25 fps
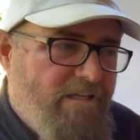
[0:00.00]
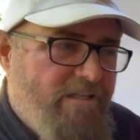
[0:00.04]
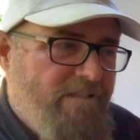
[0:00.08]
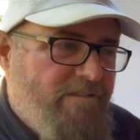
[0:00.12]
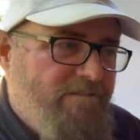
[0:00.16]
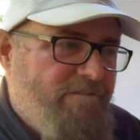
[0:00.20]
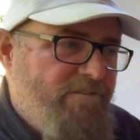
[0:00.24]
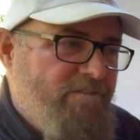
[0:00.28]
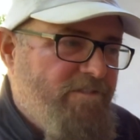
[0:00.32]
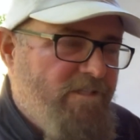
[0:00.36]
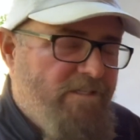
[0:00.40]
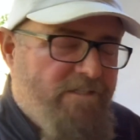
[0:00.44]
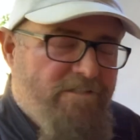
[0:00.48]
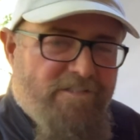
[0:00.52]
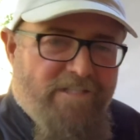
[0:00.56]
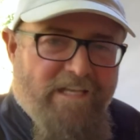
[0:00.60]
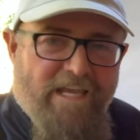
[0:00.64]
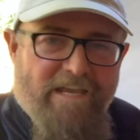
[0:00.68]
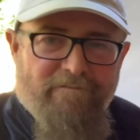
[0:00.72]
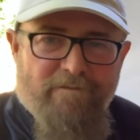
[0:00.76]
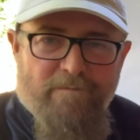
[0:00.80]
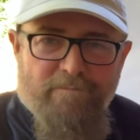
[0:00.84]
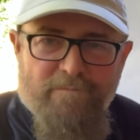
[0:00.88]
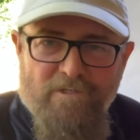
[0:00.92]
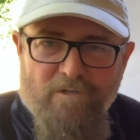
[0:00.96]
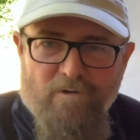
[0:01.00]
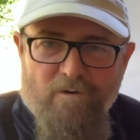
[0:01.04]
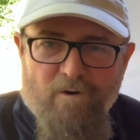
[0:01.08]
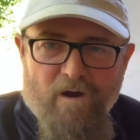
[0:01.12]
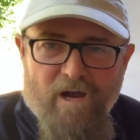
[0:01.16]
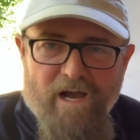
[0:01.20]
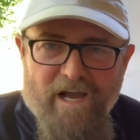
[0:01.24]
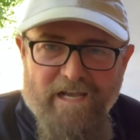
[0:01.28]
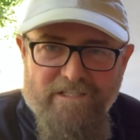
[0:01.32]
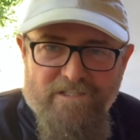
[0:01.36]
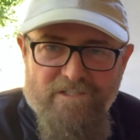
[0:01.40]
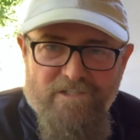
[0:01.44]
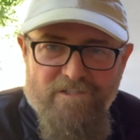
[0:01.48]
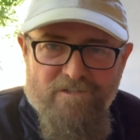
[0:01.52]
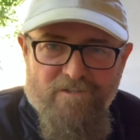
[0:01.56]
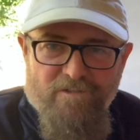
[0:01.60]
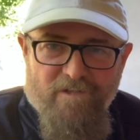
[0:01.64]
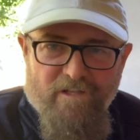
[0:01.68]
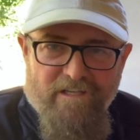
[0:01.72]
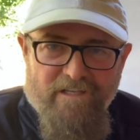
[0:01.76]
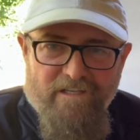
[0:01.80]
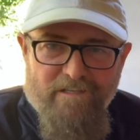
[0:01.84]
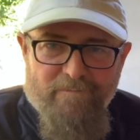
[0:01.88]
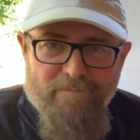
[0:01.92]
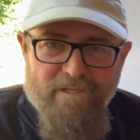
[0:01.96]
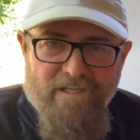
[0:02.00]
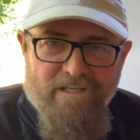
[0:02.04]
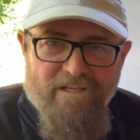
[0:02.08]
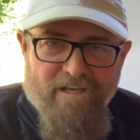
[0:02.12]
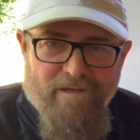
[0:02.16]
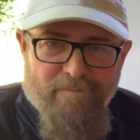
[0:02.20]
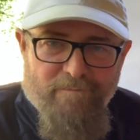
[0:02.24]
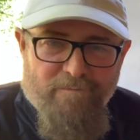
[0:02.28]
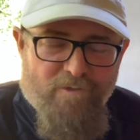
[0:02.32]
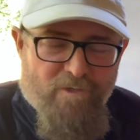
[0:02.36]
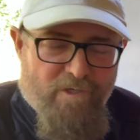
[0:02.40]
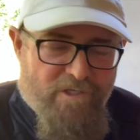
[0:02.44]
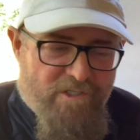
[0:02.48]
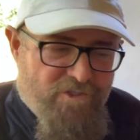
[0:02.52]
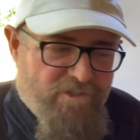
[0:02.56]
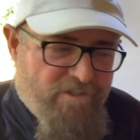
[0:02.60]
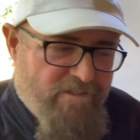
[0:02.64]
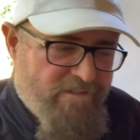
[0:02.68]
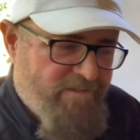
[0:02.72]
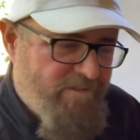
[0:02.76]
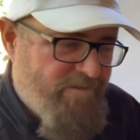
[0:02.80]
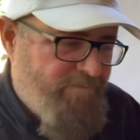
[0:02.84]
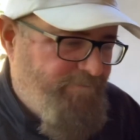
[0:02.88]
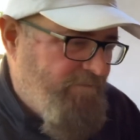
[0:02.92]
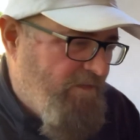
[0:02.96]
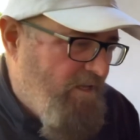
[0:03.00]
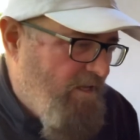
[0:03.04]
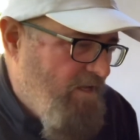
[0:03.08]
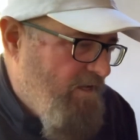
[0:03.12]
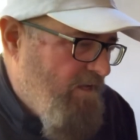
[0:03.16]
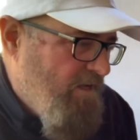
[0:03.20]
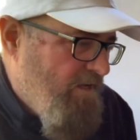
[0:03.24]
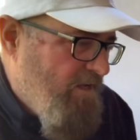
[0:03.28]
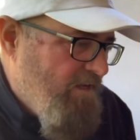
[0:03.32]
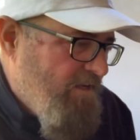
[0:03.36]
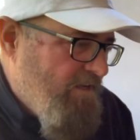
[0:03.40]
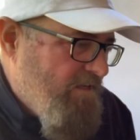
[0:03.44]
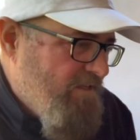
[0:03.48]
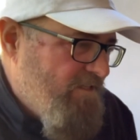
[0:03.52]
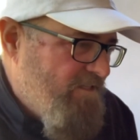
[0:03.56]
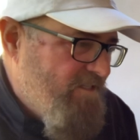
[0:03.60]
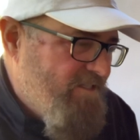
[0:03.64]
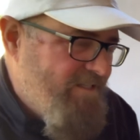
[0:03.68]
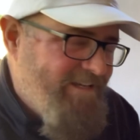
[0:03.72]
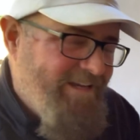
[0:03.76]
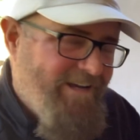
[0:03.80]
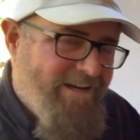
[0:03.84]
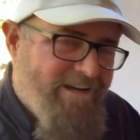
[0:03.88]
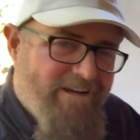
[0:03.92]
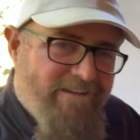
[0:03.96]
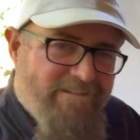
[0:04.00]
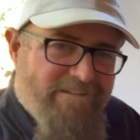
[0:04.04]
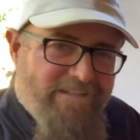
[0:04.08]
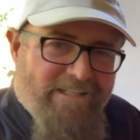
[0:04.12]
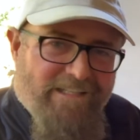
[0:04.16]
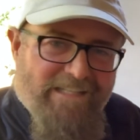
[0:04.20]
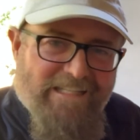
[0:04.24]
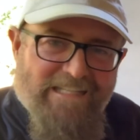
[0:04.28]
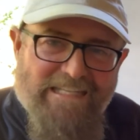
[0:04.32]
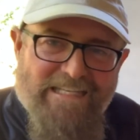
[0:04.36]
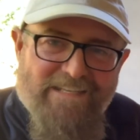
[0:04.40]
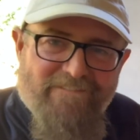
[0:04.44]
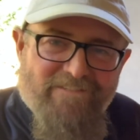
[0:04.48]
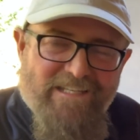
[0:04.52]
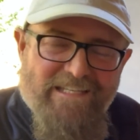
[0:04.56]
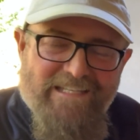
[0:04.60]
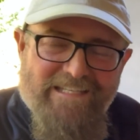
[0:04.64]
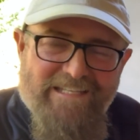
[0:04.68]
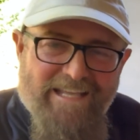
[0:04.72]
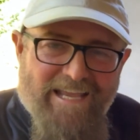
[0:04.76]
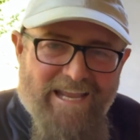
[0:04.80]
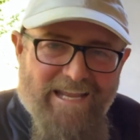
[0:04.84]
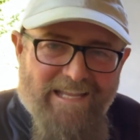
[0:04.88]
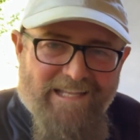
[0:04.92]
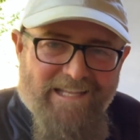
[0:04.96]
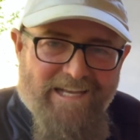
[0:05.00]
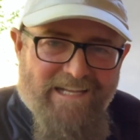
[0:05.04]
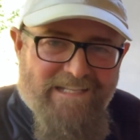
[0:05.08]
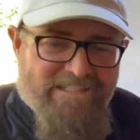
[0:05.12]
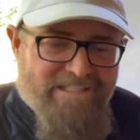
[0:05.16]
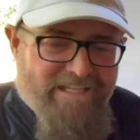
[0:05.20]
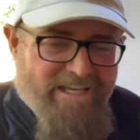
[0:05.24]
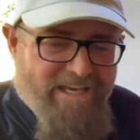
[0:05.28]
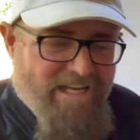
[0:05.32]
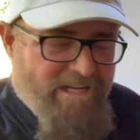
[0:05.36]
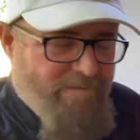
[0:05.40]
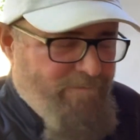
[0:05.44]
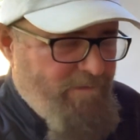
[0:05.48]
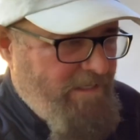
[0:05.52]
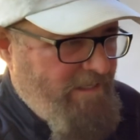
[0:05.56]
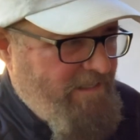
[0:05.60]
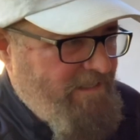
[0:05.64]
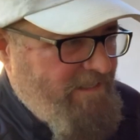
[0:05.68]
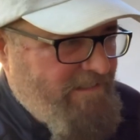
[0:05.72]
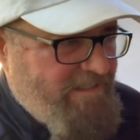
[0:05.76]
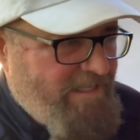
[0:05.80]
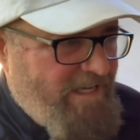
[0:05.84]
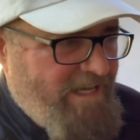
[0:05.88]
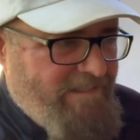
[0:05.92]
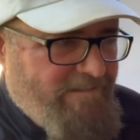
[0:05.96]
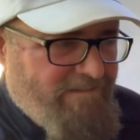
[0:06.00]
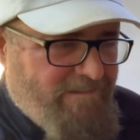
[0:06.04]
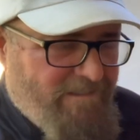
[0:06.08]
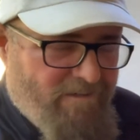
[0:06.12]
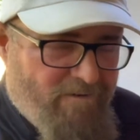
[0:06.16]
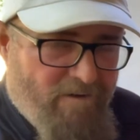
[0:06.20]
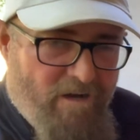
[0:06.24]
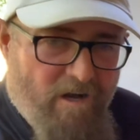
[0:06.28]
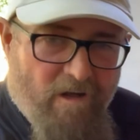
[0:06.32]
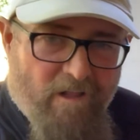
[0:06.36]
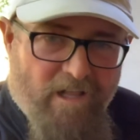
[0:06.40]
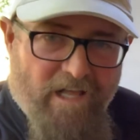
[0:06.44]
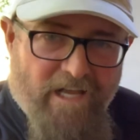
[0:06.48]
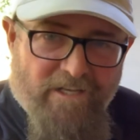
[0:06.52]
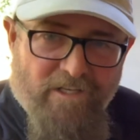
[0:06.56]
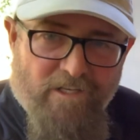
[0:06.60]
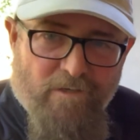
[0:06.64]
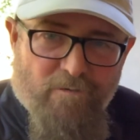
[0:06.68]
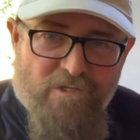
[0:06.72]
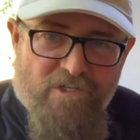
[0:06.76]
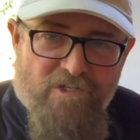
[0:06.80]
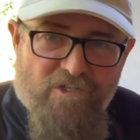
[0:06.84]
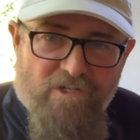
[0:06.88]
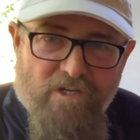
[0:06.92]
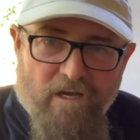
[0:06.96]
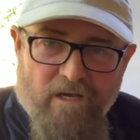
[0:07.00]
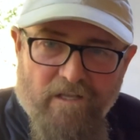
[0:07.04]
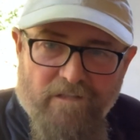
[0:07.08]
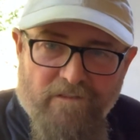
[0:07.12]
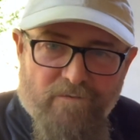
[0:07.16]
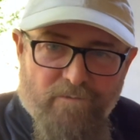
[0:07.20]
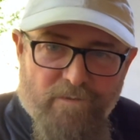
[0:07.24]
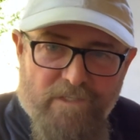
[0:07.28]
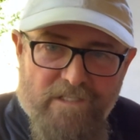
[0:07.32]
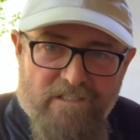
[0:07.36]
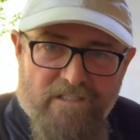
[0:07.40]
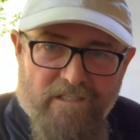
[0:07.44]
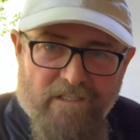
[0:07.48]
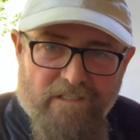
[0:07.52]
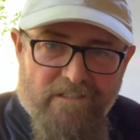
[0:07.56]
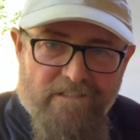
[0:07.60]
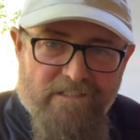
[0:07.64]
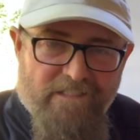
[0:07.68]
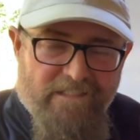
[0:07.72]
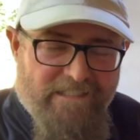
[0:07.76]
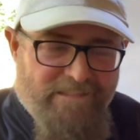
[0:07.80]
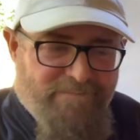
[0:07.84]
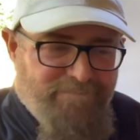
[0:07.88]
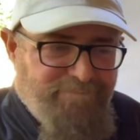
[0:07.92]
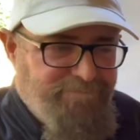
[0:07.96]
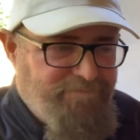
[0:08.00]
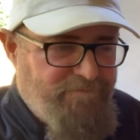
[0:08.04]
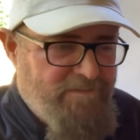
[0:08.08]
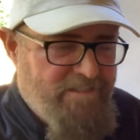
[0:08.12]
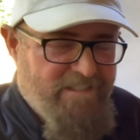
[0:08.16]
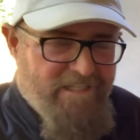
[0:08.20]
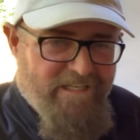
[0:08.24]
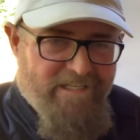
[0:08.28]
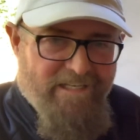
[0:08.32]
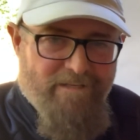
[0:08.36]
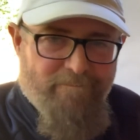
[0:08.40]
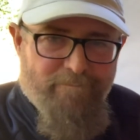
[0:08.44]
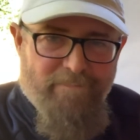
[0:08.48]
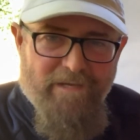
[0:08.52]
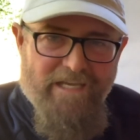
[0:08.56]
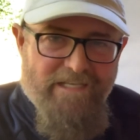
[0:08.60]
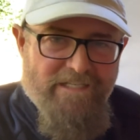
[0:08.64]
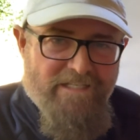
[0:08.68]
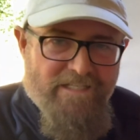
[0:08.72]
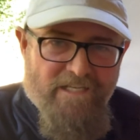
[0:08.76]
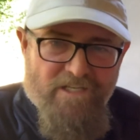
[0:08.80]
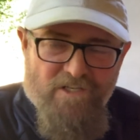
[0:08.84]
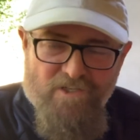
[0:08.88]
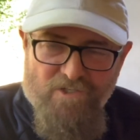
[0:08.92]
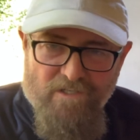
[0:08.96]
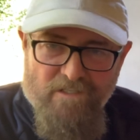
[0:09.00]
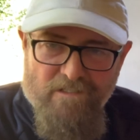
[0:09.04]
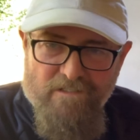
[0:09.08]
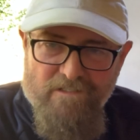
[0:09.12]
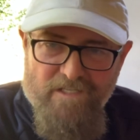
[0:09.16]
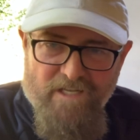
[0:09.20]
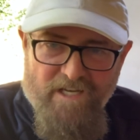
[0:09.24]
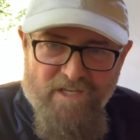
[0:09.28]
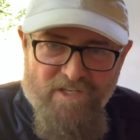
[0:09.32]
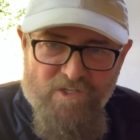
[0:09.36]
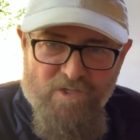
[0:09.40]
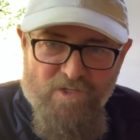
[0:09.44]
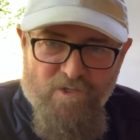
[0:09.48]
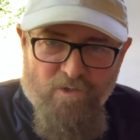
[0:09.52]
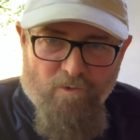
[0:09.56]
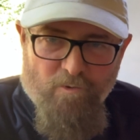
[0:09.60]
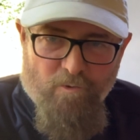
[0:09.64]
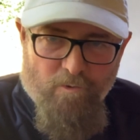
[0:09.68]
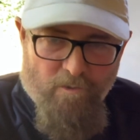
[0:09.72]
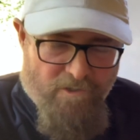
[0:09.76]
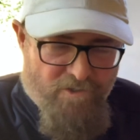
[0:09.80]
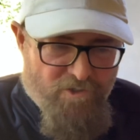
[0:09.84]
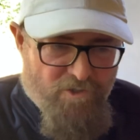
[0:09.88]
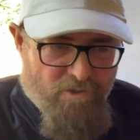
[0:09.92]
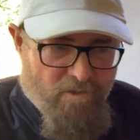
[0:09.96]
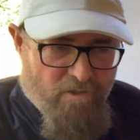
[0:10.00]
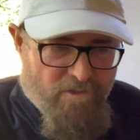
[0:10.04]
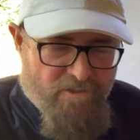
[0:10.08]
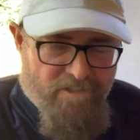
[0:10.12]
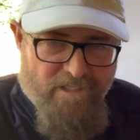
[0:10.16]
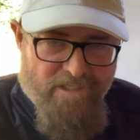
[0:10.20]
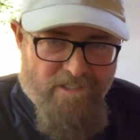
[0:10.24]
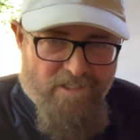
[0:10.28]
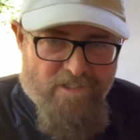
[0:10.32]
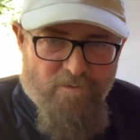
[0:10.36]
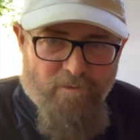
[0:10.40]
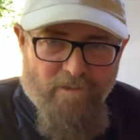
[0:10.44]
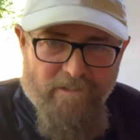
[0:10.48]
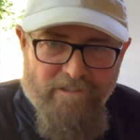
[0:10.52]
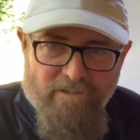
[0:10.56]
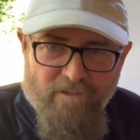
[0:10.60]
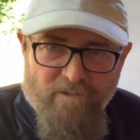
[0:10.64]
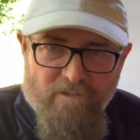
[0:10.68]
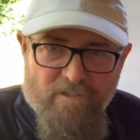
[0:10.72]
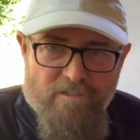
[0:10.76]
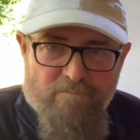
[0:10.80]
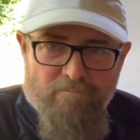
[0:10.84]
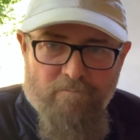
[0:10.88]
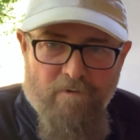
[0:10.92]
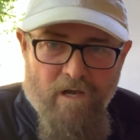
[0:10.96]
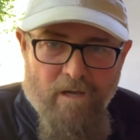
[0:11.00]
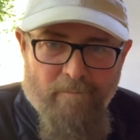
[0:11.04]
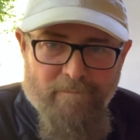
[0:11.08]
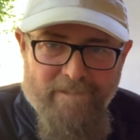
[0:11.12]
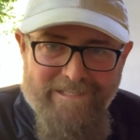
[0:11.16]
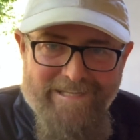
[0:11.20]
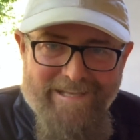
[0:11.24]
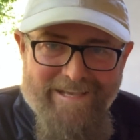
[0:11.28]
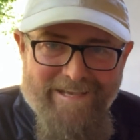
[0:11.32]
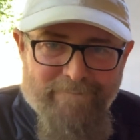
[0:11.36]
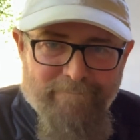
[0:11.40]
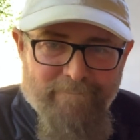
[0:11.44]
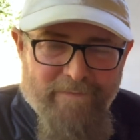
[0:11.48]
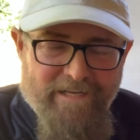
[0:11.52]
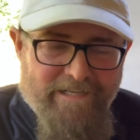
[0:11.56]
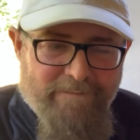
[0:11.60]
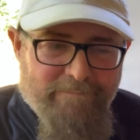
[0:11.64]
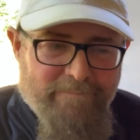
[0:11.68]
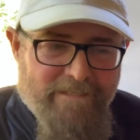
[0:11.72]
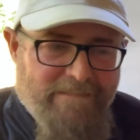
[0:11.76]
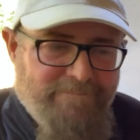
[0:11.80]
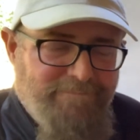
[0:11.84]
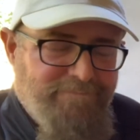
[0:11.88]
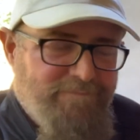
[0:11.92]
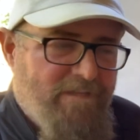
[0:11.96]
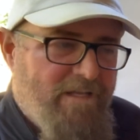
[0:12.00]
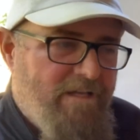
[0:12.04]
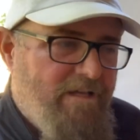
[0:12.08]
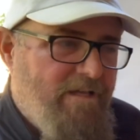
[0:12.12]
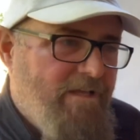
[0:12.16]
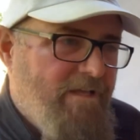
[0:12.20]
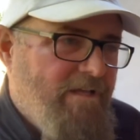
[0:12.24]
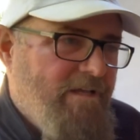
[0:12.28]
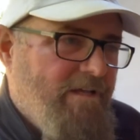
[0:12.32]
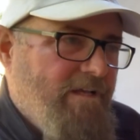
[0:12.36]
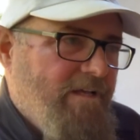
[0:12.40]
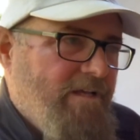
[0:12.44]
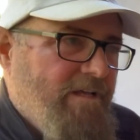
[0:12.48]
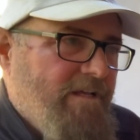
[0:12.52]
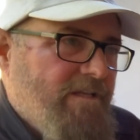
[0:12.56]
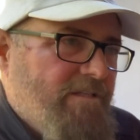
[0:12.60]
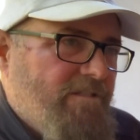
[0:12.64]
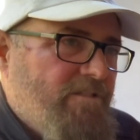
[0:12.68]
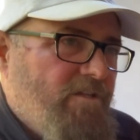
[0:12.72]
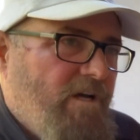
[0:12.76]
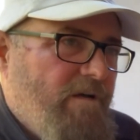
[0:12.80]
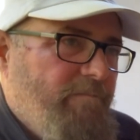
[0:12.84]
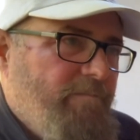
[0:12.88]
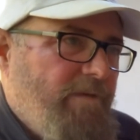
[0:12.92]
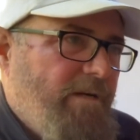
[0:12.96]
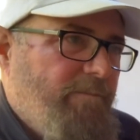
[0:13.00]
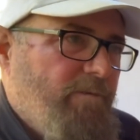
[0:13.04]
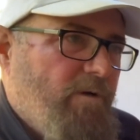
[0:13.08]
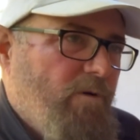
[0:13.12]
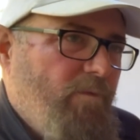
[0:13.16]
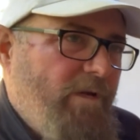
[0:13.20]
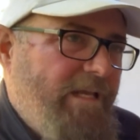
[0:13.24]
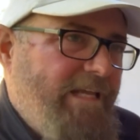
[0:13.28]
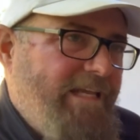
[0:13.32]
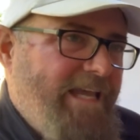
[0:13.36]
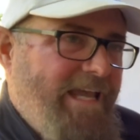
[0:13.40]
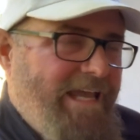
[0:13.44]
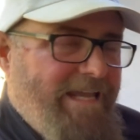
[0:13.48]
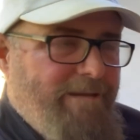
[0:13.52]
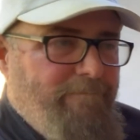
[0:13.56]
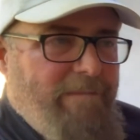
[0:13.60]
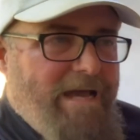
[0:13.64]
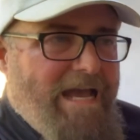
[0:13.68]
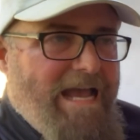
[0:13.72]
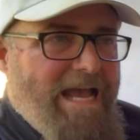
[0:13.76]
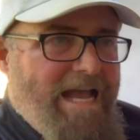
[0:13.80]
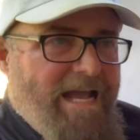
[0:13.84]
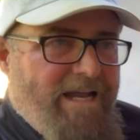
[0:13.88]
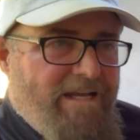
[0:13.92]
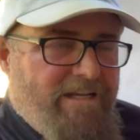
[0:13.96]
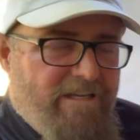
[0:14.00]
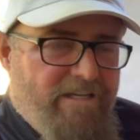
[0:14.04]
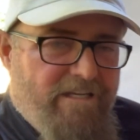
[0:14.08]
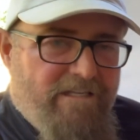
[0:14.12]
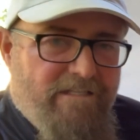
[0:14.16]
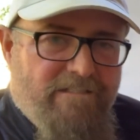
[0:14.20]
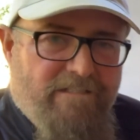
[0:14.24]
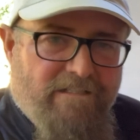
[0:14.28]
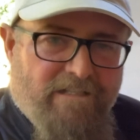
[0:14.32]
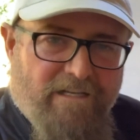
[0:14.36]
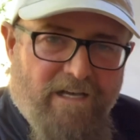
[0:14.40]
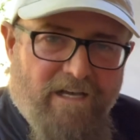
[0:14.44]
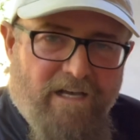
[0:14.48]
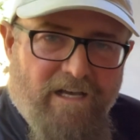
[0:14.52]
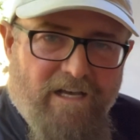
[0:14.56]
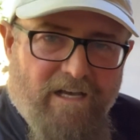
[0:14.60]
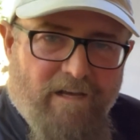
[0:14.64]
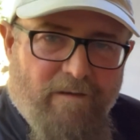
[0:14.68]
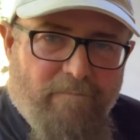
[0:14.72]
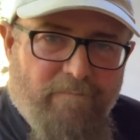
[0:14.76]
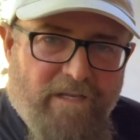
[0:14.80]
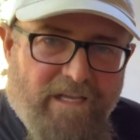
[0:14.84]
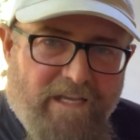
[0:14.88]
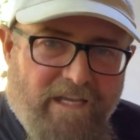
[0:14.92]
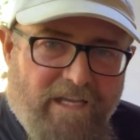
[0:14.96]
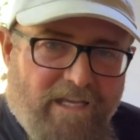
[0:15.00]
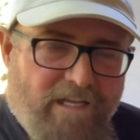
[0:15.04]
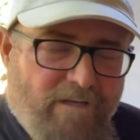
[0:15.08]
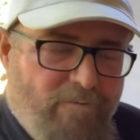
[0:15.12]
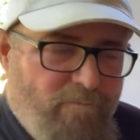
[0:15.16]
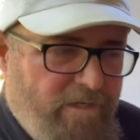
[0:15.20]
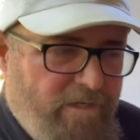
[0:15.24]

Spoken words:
save them to Christ so they can become Christians. Scared the living daylights out of me because all I knew was John 3:16 because I didn't pay attention to Sunday school or church. I just went there because mom and dad made me. So I remember we came back and